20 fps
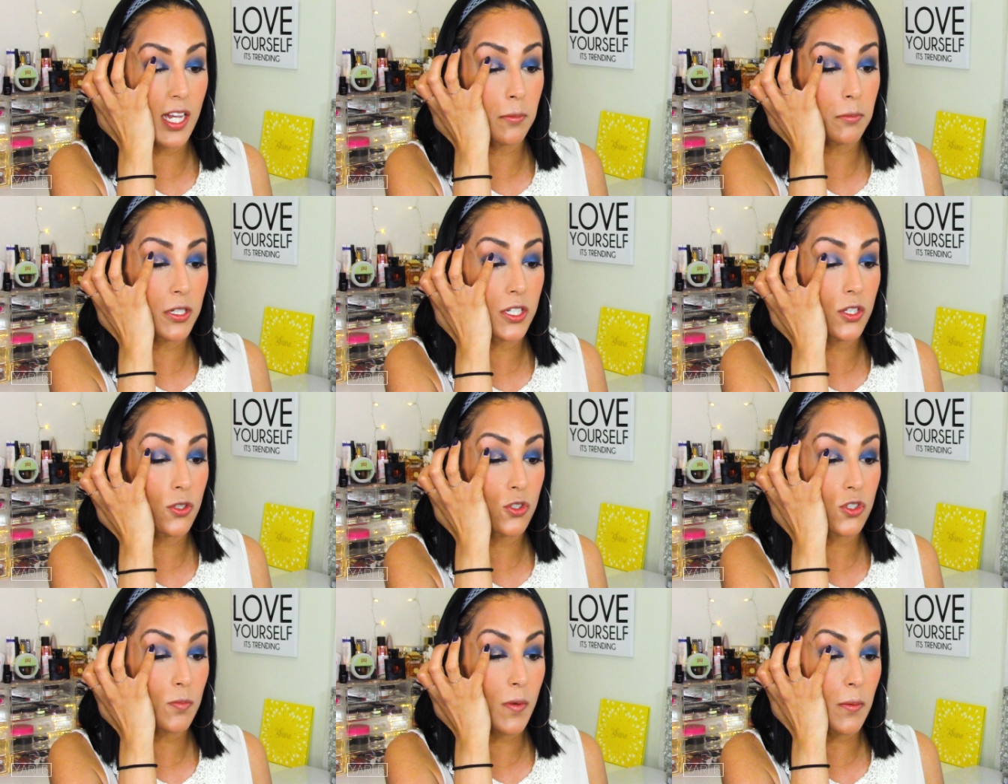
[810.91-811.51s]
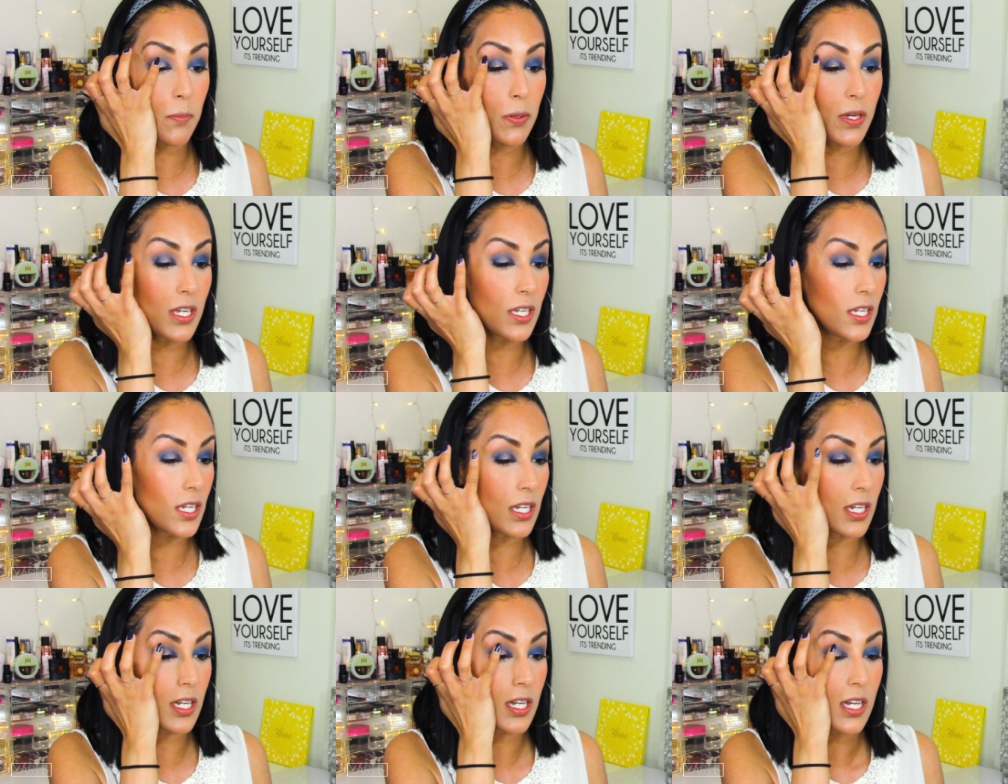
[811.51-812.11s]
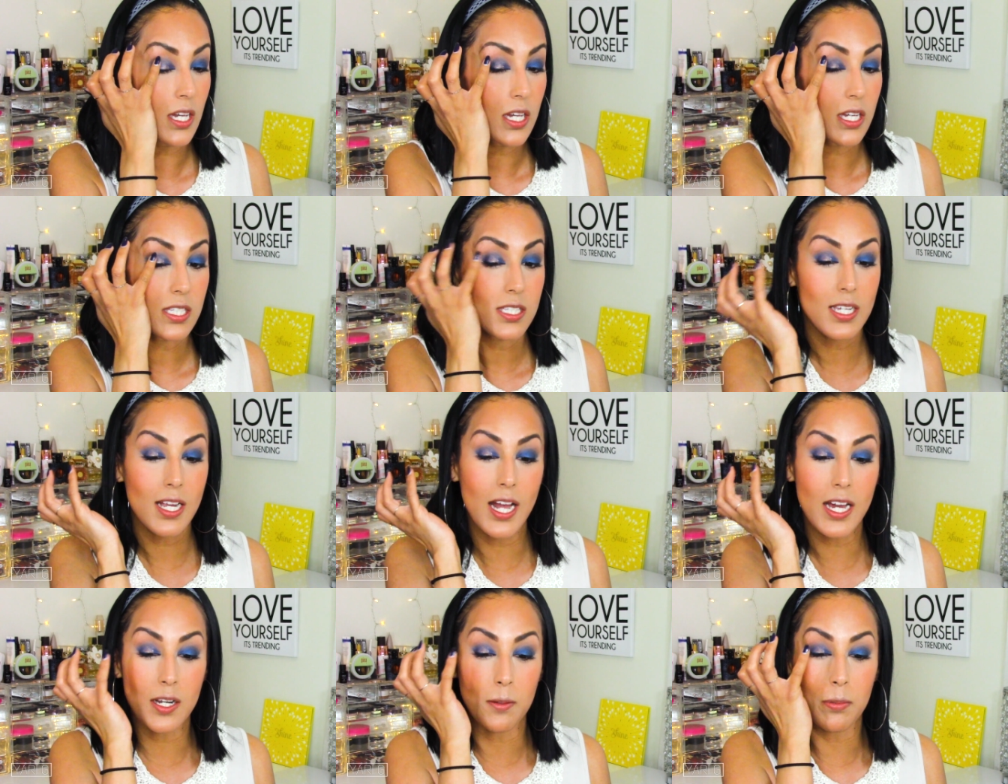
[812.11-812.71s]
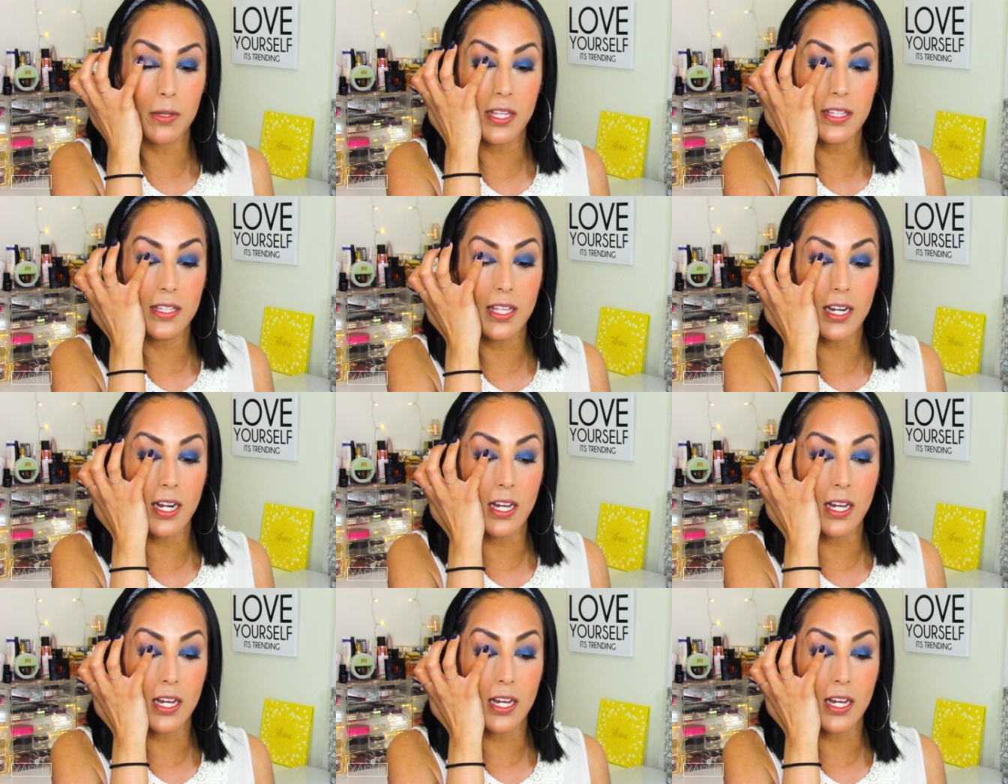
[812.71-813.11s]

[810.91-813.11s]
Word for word: I'm gonna use my pinky to kind of blend that